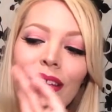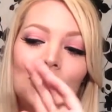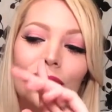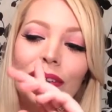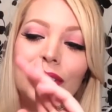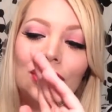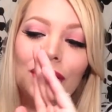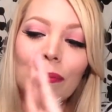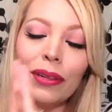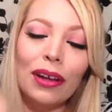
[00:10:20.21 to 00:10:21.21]
You can
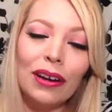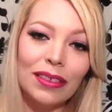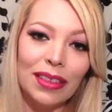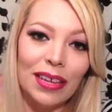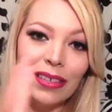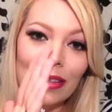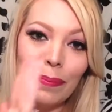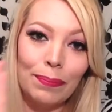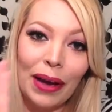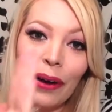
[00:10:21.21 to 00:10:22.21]
look up a lot of things
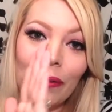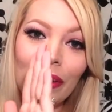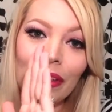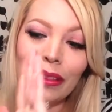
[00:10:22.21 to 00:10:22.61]
about